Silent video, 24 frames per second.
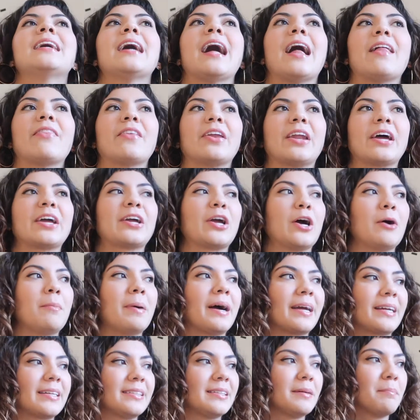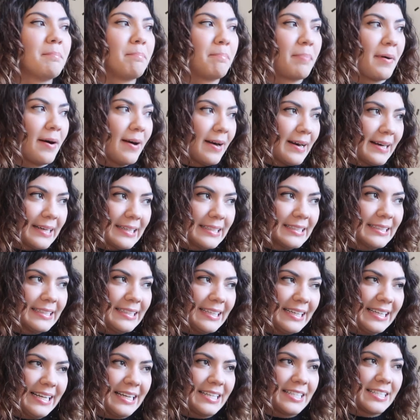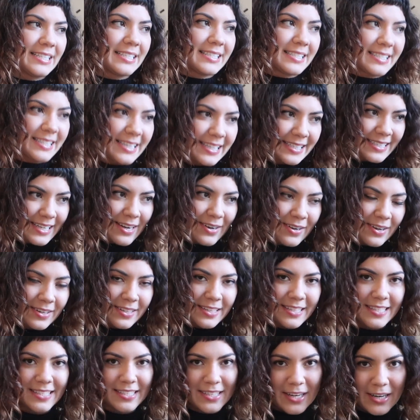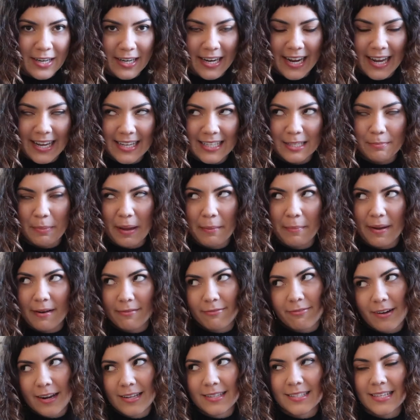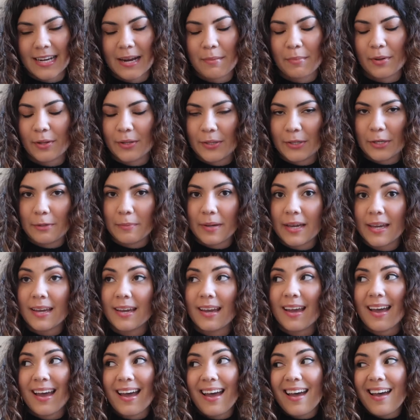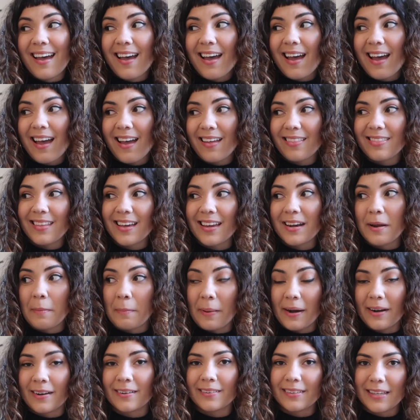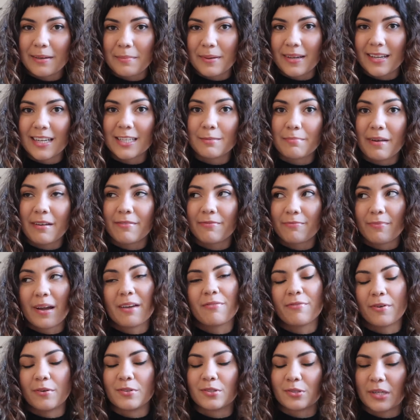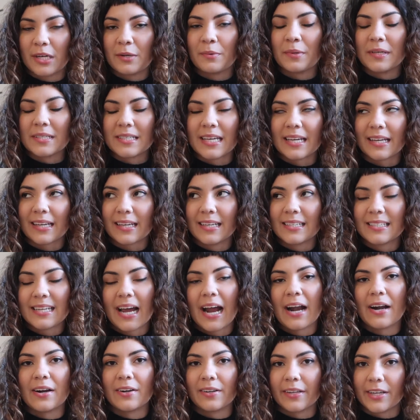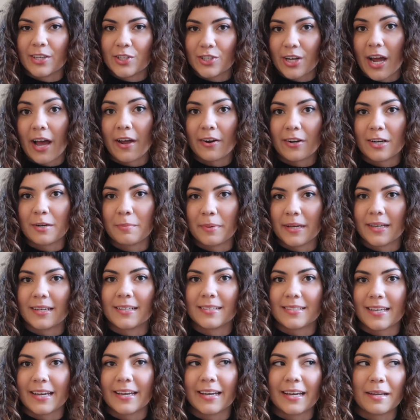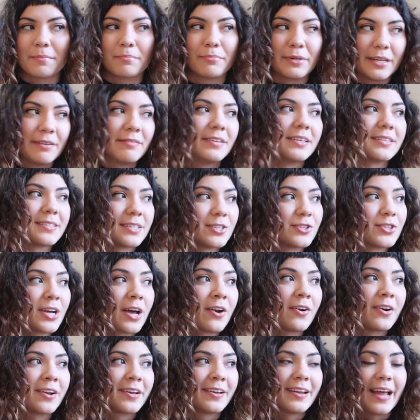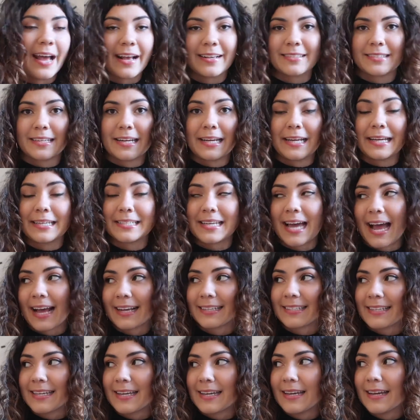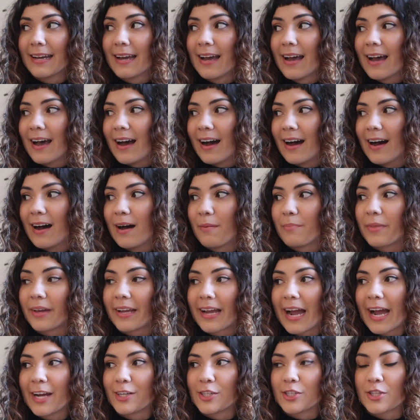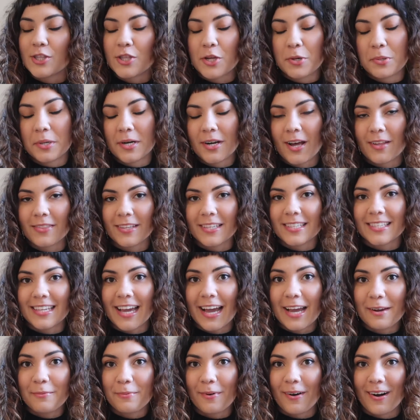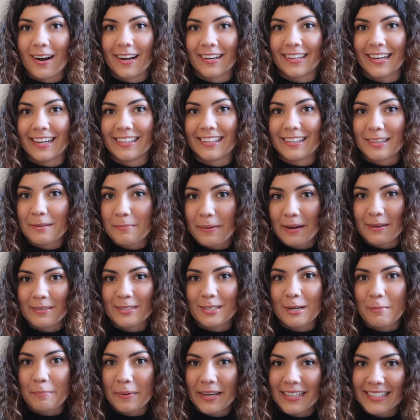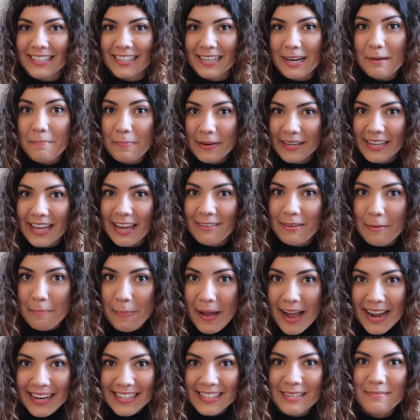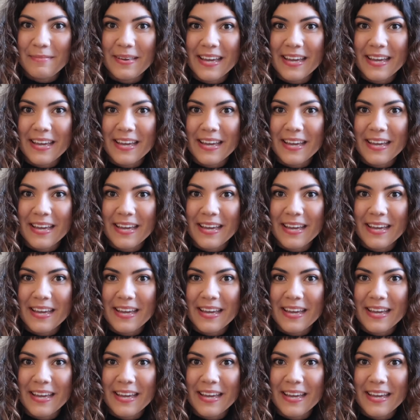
And then I go back in the bar and I just sit down on the staircase by my friends and I'm gloomy. And then apparently, because my phone screen was like entirely shattered because I had previously shattered it exiting a taxi, the guy just threw it on the sidewalk, and then the bouncer picked it up and gave it back to